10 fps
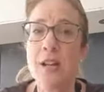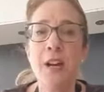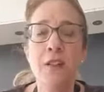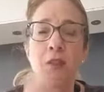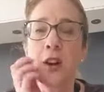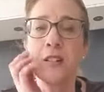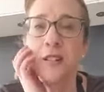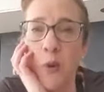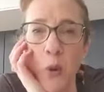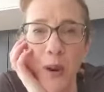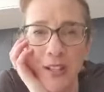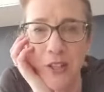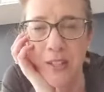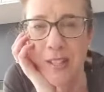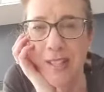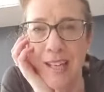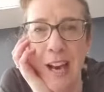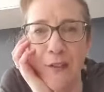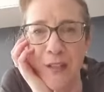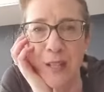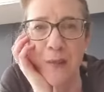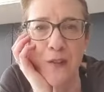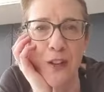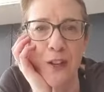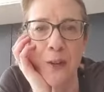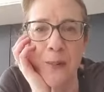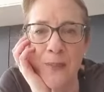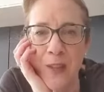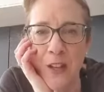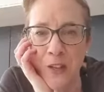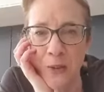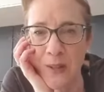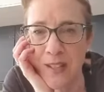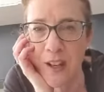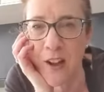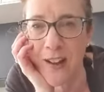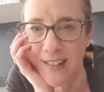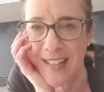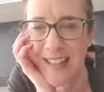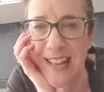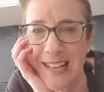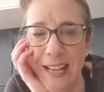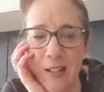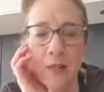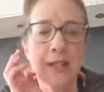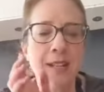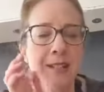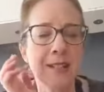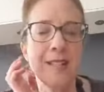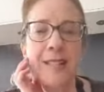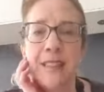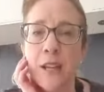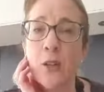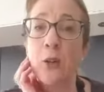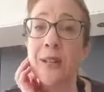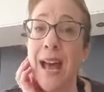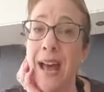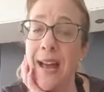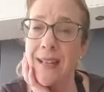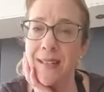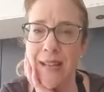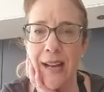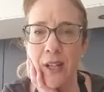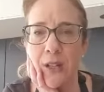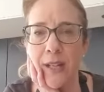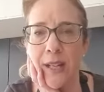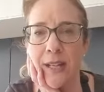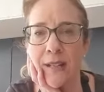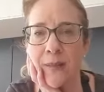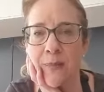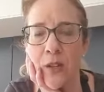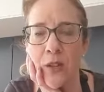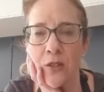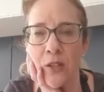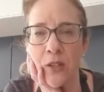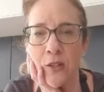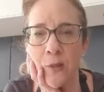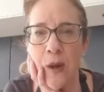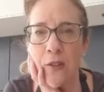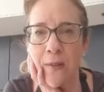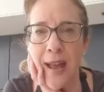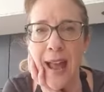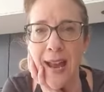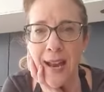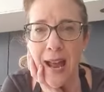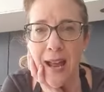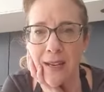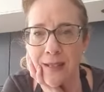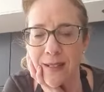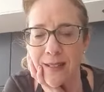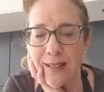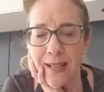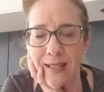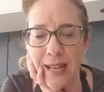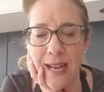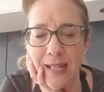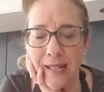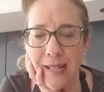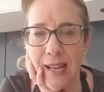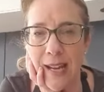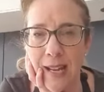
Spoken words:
got some questions today for some of you. So we'll start asking that again. So these, as I said, they're called Anzac cookies. So you spell them A-N-Z-A-C,